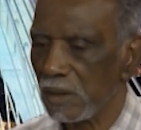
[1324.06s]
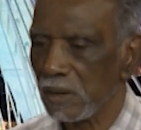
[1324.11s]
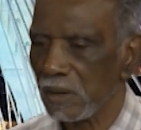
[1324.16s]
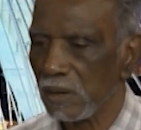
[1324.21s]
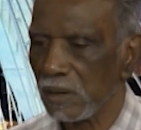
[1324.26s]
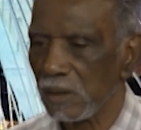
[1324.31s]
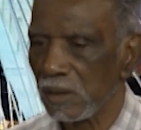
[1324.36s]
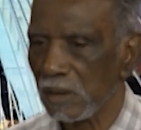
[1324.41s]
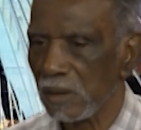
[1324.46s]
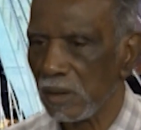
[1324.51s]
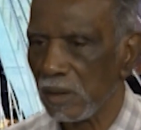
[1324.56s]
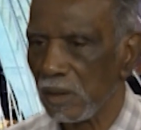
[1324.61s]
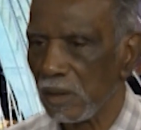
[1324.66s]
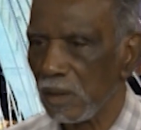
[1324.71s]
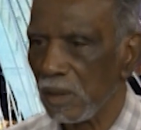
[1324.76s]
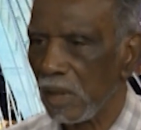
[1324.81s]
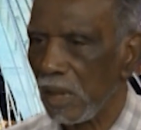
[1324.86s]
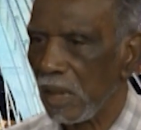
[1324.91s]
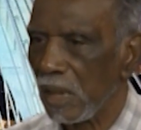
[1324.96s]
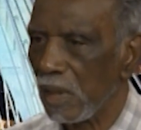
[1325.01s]
and
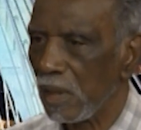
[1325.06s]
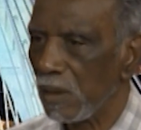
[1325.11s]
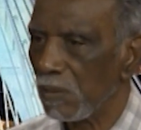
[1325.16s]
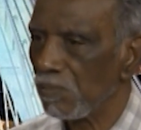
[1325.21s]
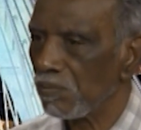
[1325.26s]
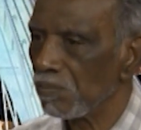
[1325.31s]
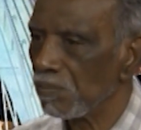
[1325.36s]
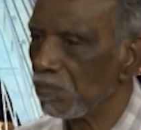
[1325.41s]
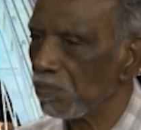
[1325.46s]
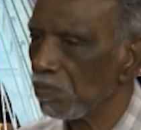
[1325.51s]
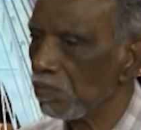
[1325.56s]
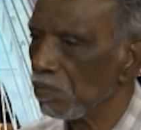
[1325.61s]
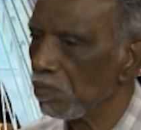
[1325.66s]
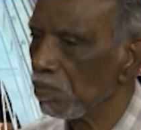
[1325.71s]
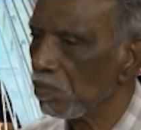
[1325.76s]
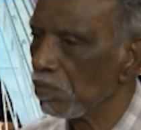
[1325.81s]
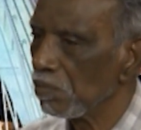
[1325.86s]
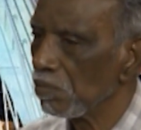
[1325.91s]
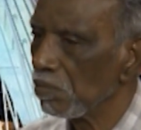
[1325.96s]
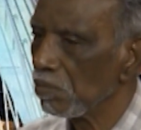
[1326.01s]

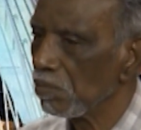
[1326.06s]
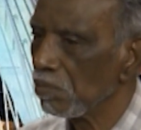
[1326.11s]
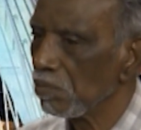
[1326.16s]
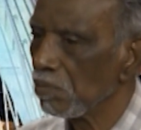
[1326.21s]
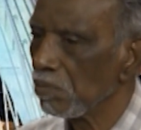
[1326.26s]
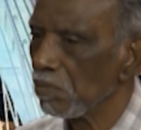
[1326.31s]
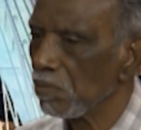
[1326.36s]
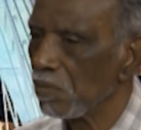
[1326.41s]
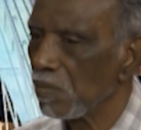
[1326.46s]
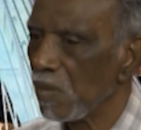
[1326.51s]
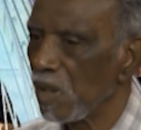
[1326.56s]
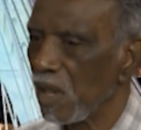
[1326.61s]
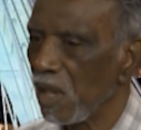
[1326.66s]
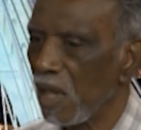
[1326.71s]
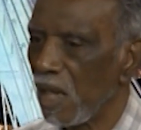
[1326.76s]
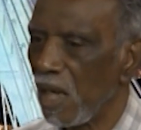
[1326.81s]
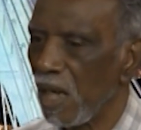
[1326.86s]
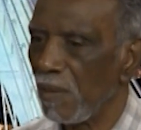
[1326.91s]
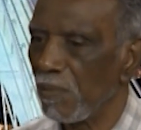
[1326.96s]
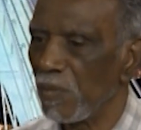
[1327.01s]

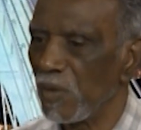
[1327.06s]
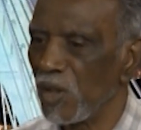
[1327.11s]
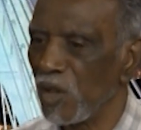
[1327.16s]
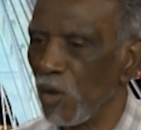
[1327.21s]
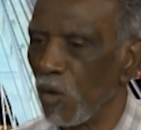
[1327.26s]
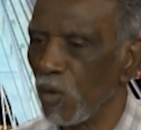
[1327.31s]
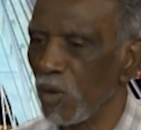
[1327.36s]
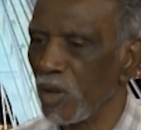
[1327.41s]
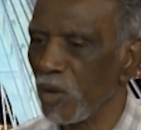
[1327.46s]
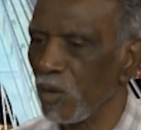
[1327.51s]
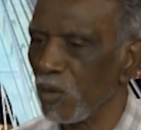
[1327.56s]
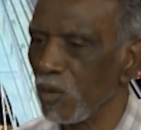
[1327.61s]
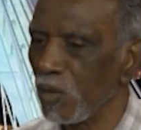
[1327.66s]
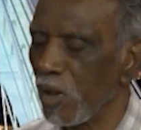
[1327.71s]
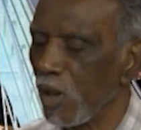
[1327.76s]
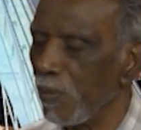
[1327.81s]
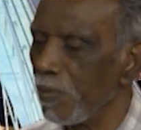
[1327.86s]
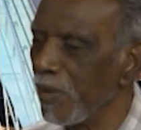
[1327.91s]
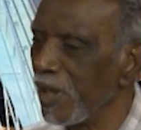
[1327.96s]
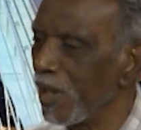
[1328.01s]
I'm the
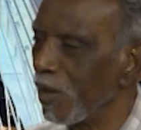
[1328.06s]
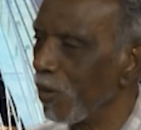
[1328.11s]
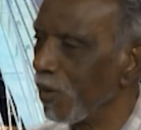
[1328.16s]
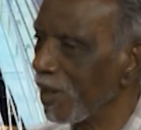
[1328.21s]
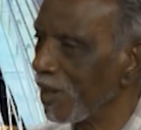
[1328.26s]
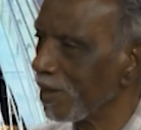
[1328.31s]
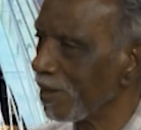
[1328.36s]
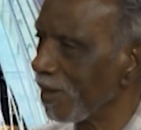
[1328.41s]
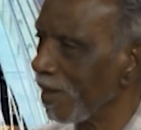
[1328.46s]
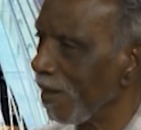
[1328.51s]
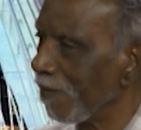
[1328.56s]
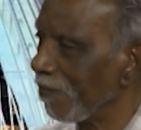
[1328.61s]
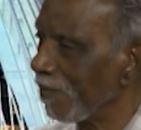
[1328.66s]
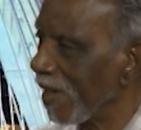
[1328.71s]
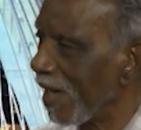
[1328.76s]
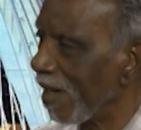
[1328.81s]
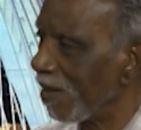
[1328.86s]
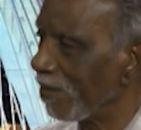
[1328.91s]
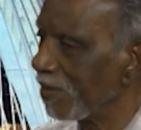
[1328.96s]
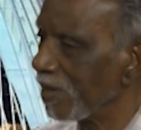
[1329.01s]
only amigo that's
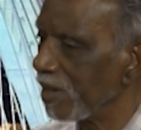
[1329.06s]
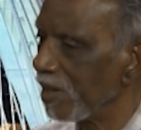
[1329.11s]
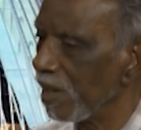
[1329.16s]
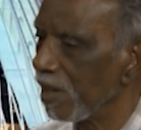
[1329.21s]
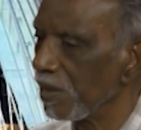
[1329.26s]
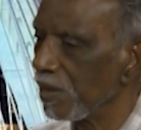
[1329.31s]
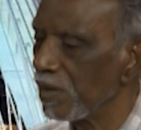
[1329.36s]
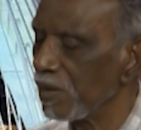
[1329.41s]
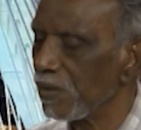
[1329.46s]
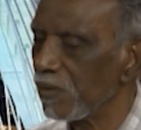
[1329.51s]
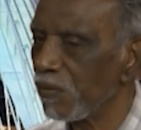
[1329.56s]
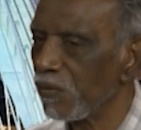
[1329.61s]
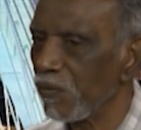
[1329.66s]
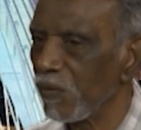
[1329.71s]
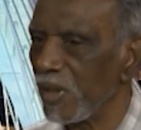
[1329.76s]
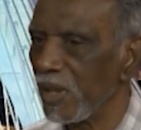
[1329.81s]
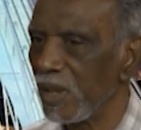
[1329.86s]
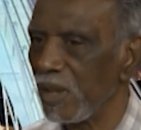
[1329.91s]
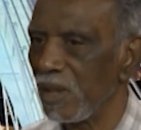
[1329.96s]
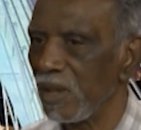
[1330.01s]
left now. The
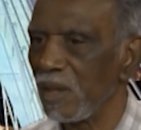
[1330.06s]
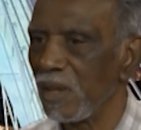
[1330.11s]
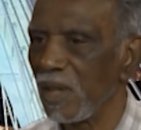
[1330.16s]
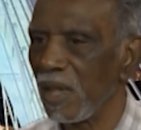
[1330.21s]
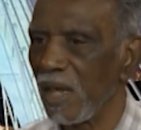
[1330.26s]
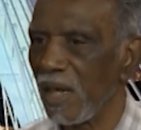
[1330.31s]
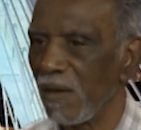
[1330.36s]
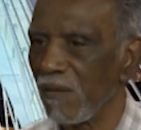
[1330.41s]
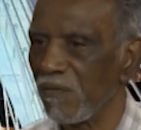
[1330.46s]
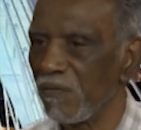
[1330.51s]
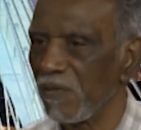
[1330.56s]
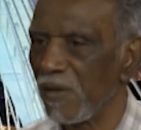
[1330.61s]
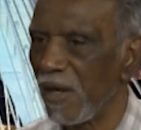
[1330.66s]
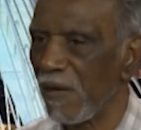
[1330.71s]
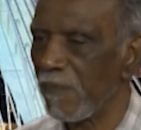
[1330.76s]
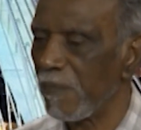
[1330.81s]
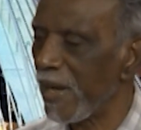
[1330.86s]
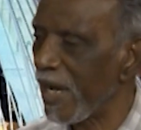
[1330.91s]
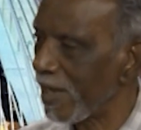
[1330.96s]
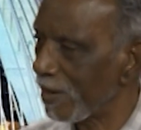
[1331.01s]
others three
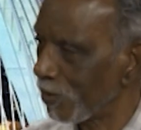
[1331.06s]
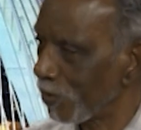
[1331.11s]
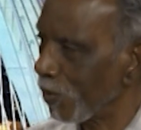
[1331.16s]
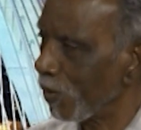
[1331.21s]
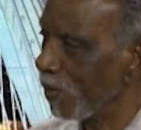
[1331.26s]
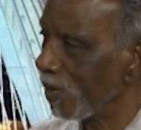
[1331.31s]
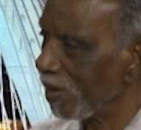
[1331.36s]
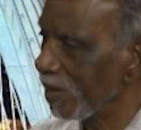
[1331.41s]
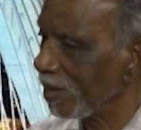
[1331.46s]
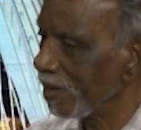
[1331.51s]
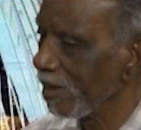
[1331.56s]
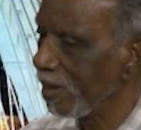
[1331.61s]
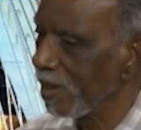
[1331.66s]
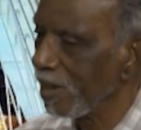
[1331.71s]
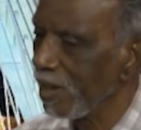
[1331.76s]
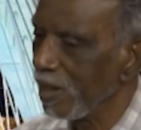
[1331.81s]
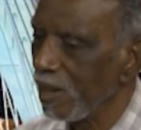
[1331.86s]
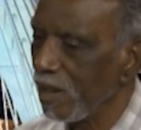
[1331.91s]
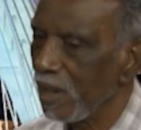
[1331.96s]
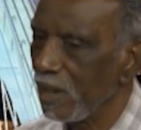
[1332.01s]
have passed on.
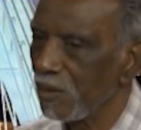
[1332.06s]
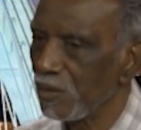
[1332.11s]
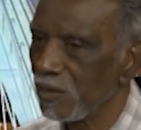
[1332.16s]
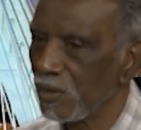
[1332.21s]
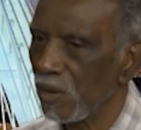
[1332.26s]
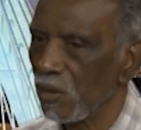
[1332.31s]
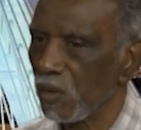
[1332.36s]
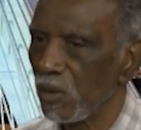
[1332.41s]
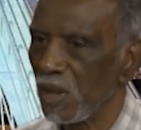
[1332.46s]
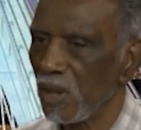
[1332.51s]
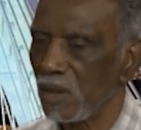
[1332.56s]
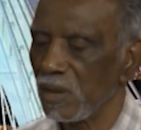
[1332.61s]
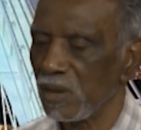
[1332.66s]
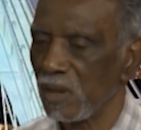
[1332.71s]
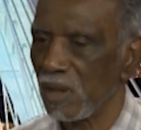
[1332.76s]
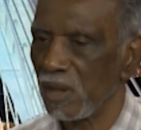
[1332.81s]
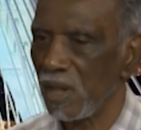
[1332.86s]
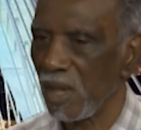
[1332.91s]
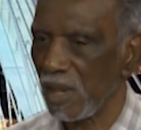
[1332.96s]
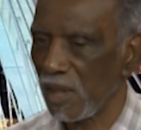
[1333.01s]
And so
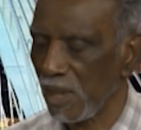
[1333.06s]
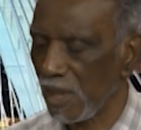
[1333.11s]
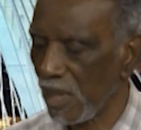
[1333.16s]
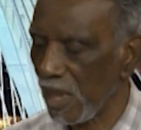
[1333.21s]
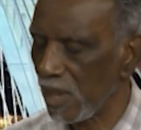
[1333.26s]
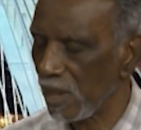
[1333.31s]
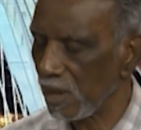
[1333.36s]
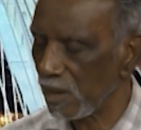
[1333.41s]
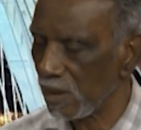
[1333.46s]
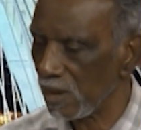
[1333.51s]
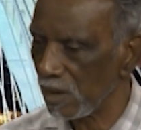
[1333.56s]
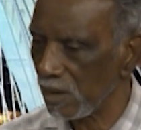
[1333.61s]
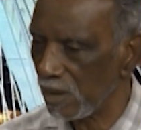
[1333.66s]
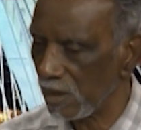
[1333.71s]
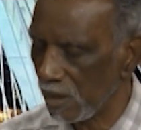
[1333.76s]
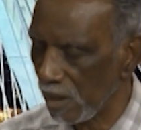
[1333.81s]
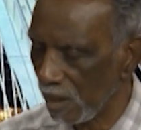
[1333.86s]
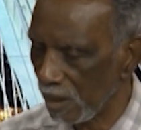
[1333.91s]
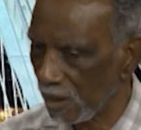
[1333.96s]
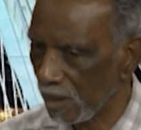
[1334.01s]
it's a
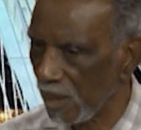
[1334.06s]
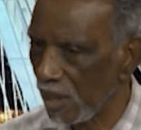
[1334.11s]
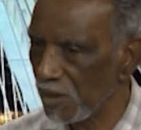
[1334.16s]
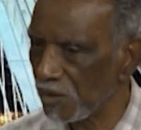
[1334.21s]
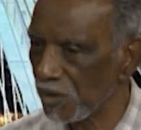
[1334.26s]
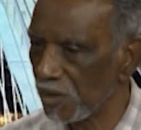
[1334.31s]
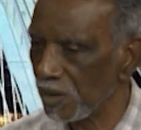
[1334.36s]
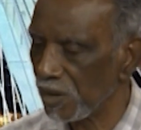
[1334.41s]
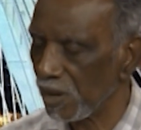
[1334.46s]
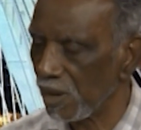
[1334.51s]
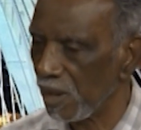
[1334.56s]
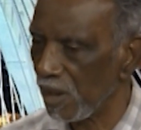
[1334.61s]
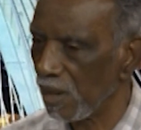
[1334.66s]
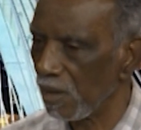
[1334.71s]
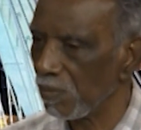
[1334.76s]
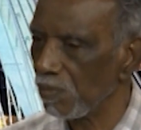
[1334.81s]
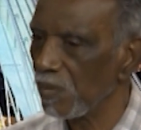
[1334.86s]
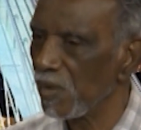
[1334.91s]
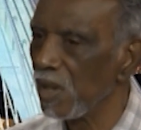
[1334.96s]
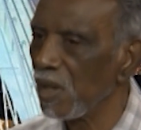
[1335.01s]
dedication
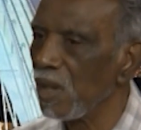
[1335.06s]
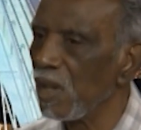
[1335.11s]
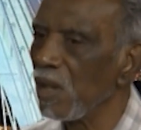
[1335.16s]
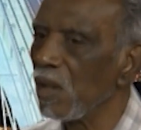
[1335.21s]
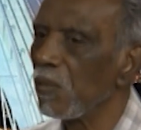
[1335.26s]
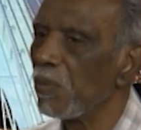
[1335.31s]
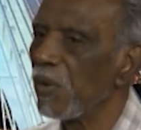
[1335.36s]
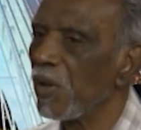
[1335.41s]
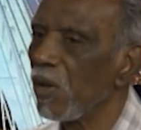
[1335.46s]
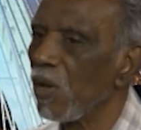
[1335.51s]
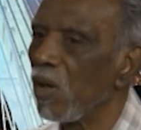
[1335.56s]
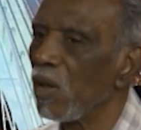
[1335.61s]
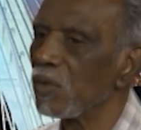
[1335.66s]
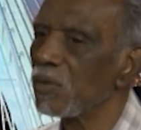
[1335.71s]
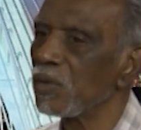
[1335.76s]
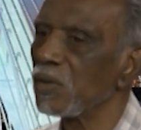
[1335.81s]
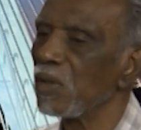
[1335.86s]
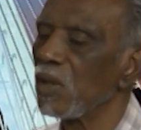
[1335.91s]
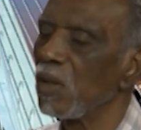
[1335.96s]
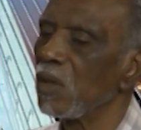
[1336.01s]
to them, but
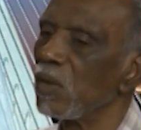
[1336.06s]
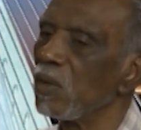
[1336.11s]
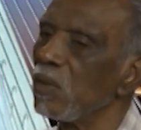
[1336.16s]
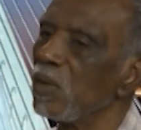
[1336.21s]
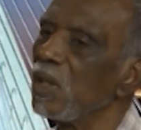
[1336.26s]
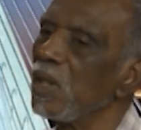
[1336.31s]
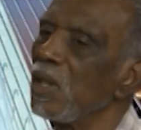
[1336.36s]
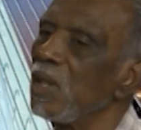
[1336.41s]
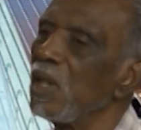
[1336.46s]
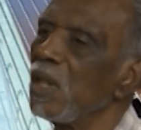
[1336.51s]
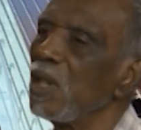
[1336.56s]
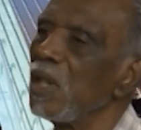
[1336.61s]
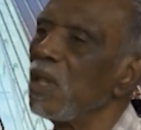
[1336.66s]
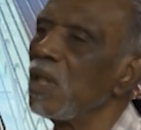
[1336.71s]
also